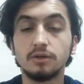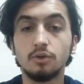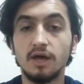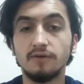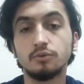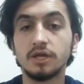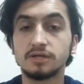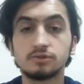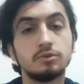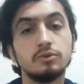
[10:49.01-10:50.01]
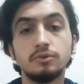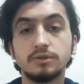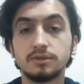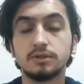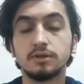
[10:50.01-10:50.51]
You have to
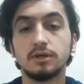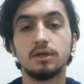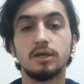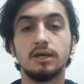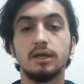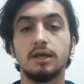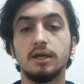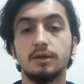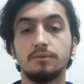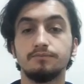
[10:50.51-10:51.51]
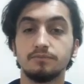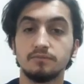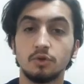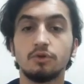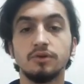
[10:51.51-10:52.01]
exclude
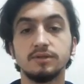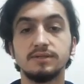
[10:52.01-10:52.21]
Crohn's